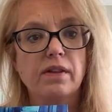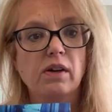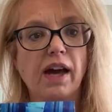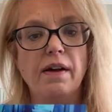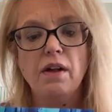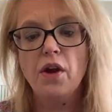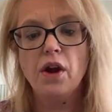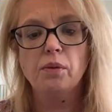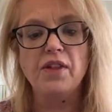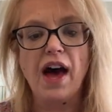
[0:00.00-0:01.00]
Okay.
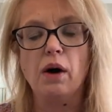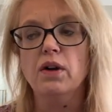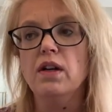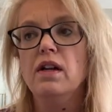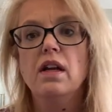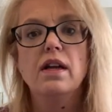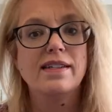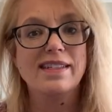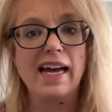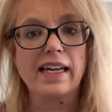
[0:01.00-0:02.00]
Without
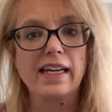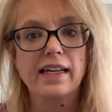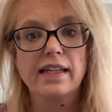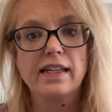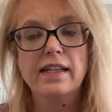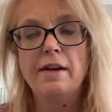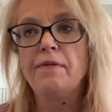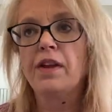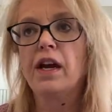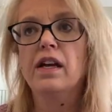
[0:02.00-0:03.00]
Nick,
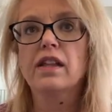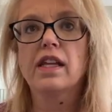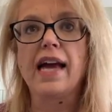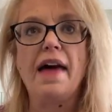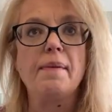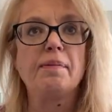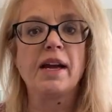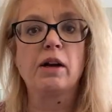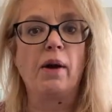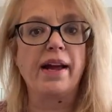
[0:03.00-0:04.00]
the guy that
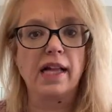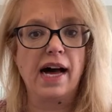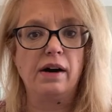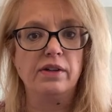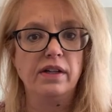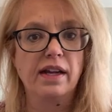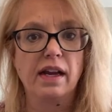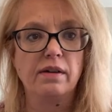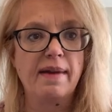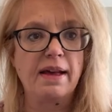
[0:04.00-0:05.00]
played Gray Cloud
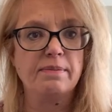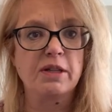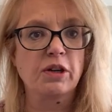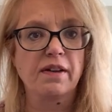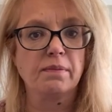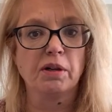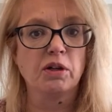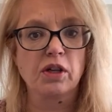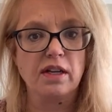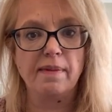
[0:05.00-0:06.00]
in Mystery of the Blues
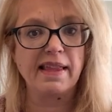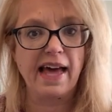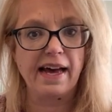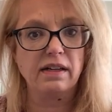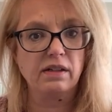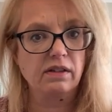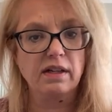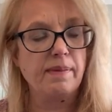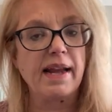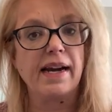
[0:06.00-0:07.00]
couldn't have made that. Couldn't have
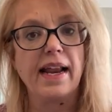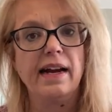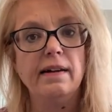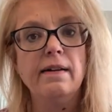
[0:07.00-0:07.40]
been in it.